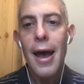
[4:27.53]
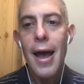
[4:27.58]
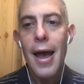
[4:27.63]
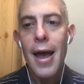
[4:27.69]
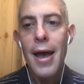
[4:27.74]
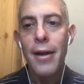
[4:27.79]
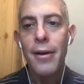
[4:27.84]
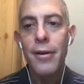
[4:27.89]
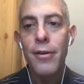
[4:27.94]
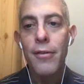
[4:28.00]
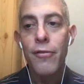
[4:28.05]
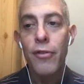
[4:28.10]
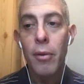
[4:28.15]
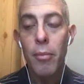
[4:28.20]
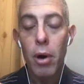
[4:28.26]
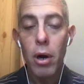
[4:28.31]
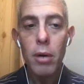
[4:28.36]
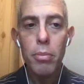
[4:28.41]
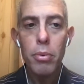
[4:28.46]
And
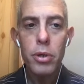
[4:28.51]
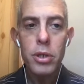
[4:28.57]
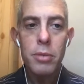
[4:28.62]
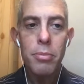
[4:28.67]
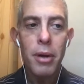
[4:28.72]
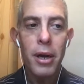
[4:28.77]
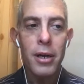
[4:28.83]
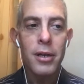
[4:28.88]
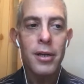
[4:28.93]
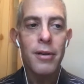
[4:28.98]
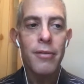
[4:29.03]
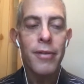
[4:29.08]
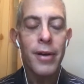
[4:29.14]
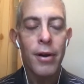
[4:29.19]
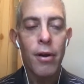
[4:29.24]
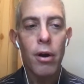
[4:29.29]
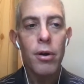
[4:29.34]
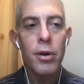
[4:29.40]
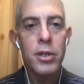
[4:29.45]
from our perspective
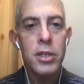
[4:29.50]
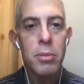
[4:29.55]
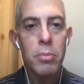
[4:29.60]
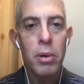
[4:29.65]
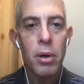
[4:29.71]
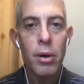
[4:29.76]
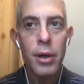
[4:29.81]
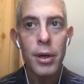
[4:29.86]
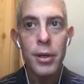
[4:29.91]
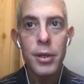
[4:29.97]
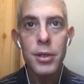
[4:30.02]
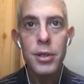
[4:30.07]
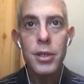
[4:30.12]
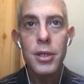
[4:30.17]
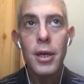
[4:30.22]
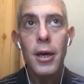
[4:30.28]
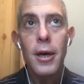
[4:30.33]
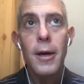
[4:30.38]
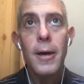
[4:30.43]
and our
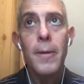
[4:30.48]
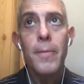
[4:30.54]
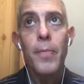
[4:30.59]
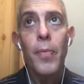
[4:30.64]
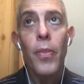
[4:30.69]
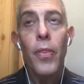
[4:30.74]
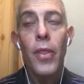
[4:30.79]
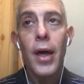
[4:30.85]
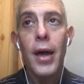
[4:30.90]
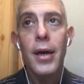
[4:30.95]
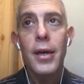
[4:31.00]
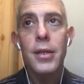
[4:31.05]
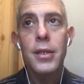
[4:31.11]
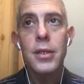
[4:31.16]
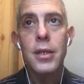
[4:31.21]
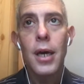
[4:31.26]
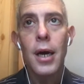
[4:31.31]
experience, that